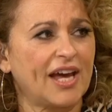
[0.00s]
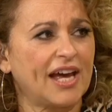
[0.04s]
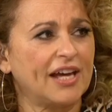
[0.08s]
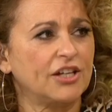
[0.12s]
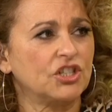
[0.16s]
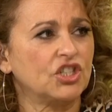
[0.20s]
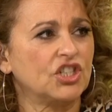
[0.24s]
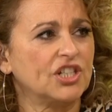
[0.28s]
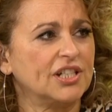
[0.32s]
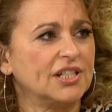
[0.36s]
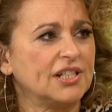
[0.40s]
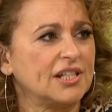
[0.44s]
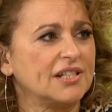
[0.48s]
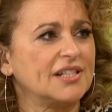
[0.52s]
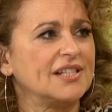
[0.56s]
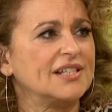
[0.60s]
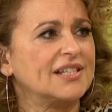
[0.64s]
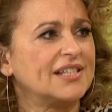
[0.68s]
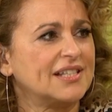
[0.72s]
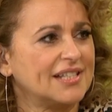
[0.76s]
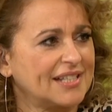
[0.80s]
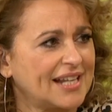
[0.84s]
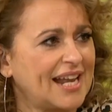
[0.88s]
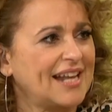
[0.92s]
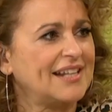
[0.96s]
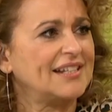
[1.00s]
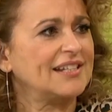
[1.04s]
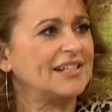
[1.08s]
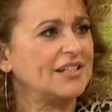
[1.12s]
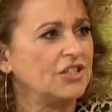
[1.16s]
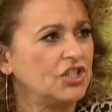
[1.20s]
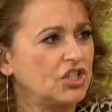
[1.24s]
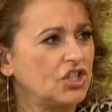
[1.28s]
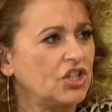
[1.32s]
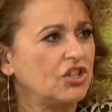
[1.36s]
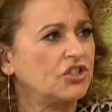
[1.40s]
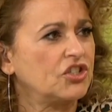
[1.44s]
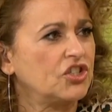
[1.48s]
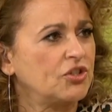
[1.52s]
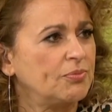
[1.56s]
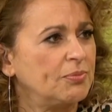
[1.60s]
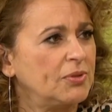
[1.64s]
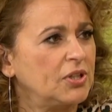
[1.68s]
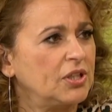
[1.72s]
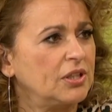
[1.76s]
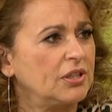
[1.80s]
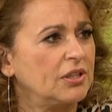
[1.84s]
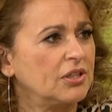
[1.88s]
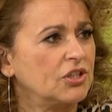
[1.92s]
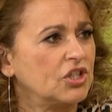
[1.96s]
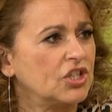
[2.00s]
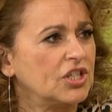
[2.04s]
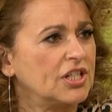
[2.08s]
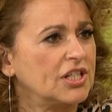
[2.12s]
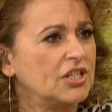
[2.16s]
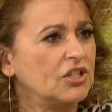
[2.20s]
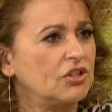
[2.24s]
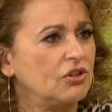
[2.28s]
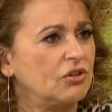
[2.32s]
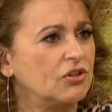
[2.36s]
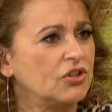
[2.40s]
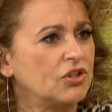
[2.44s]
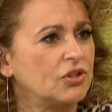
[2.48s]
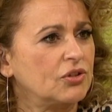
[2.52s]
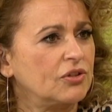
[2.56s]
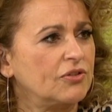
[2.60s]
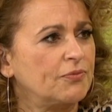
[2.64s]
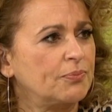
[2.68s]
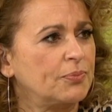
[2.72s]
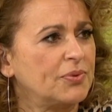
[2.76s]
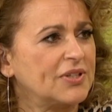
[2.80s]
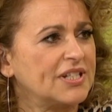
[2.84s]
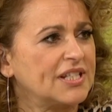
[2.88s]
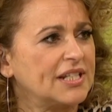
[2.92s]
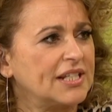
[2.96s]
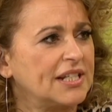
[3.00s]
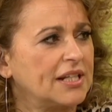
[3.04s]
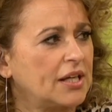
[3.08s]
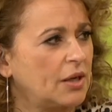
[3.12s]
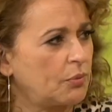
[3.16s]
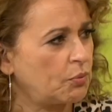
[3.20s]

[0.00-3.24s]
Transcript: that, she doesn't stand in judgment. Mm. She's not sort of prettily